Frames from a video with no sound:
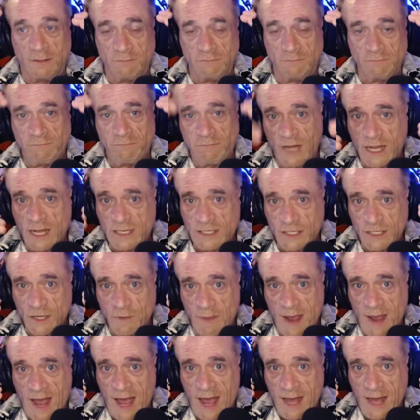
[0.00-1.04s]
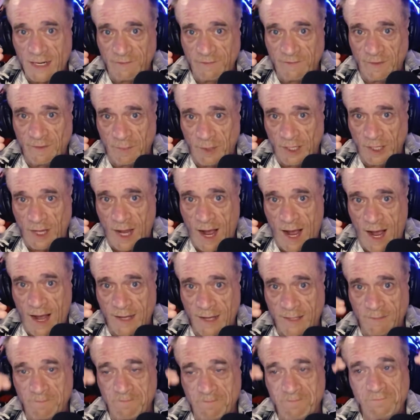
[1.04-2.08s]
not so bad, livable
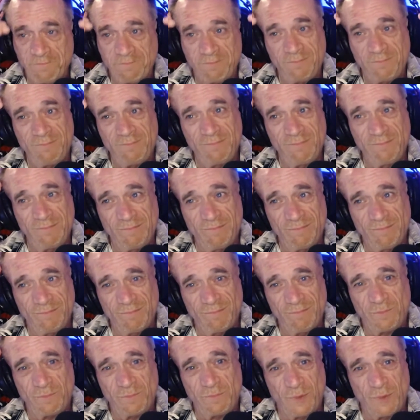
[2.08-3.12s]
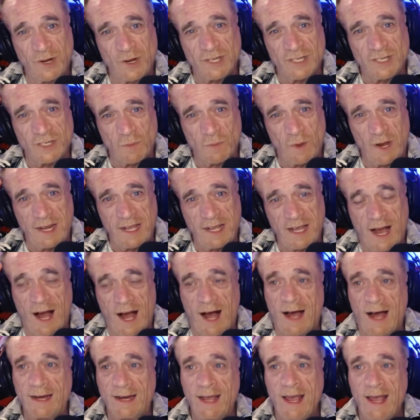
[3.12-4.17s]
hot, pretty sweaty
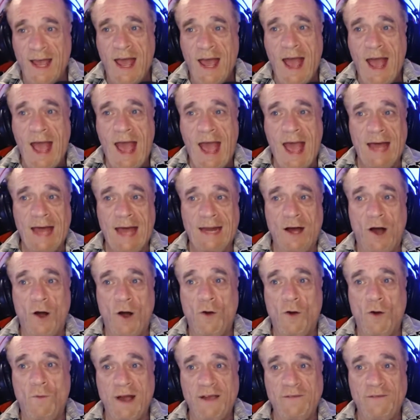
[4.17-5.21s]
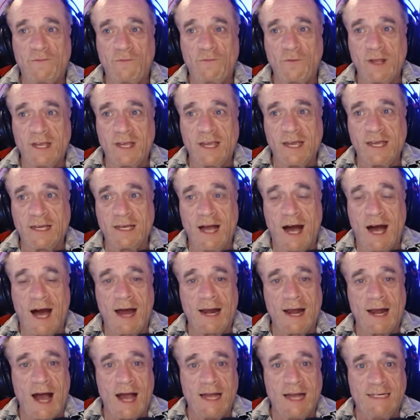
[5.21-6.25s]
hot, and oh my freaking God,
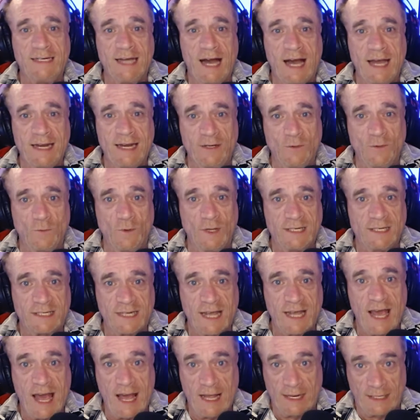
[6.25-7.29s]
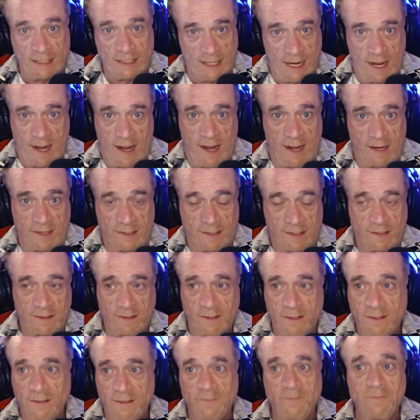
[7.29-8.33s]
I died and went to hell hot.
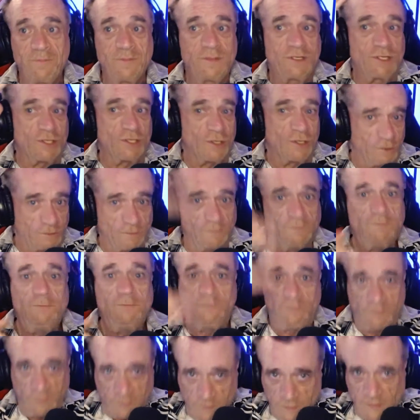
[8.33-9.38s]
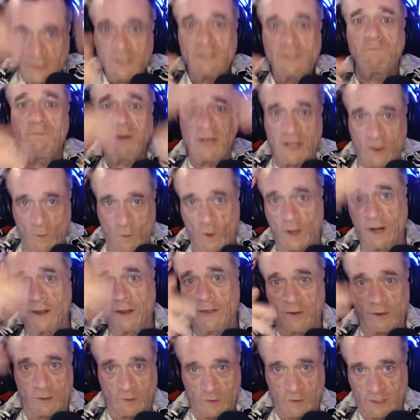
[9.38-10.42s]
So pick one of
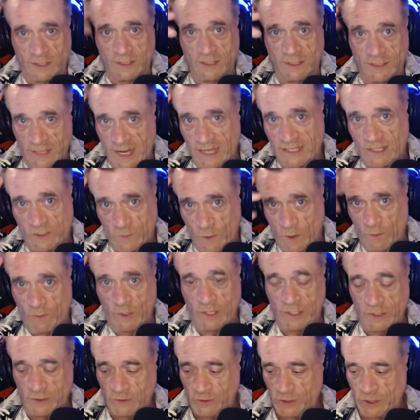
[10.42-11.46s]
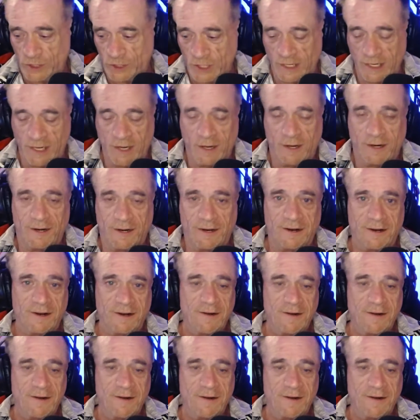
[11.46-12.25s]
those, and that's where we usually are.